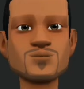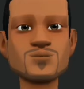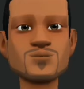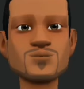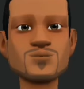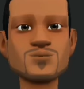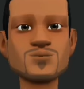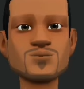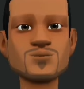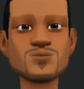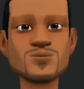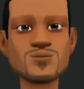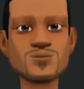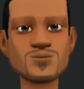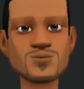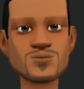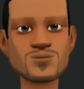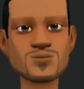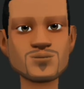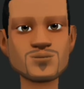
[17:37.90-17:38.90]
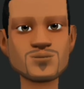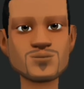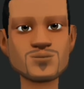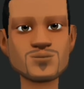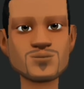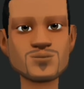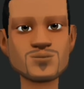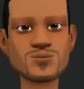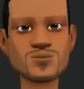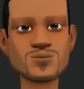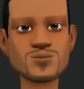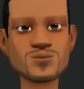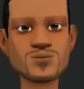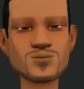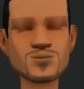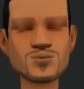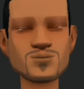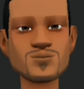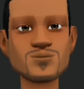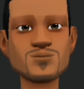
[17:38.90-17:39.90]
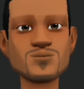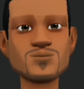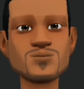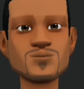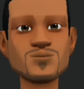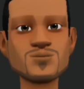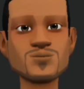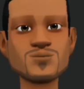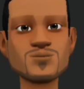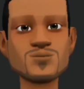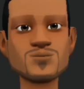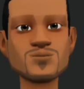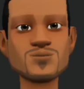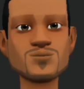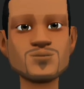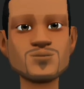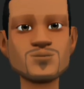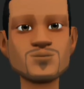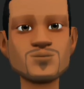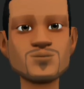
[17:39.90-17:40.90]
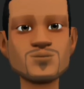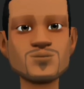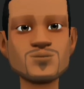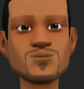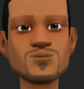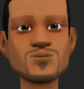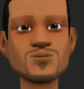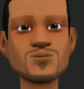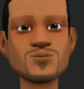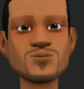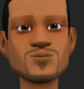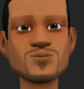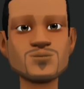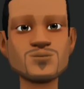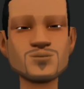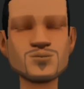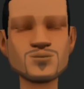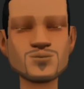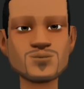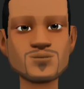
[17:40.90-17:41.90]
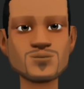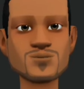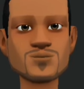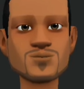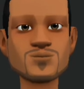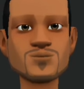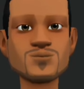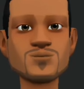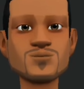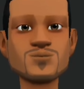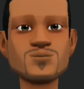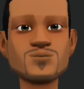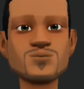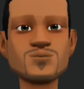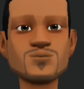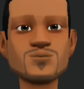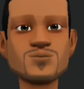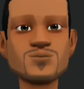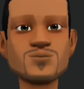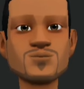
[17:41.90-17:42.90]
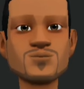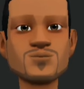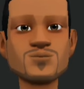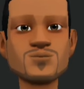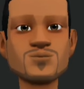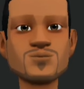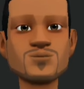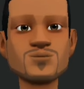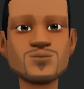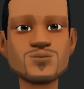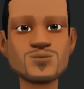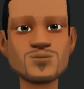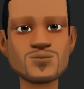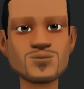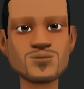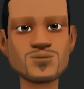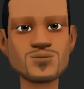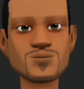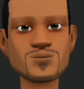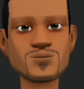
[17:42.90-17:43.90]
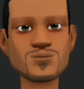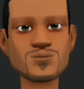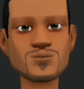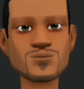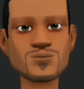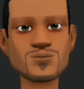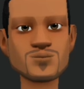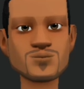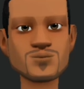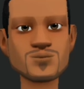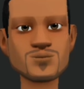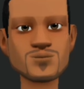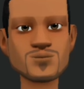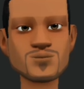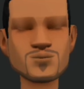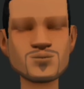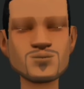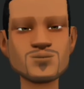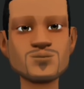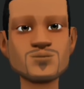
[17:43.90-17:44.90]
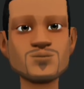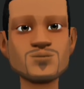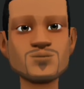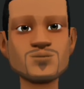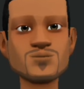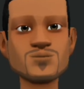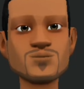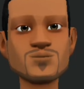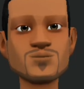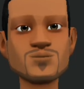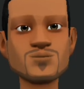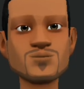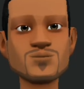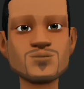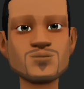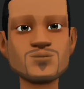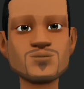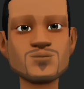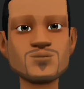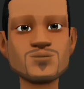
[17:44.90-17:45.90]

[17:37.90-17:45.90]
(not speaking)